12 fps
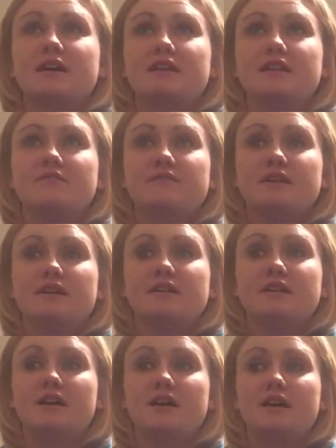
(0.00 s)
And
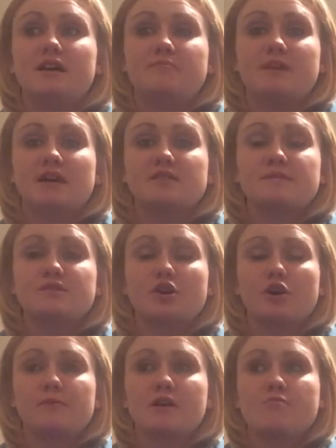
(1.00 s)
even my husband
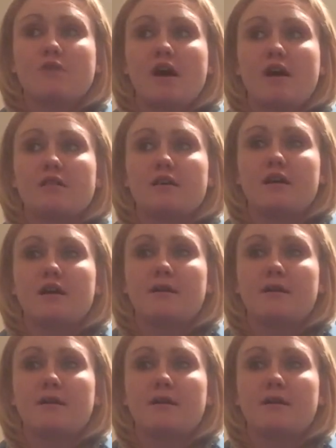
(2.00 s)
told me while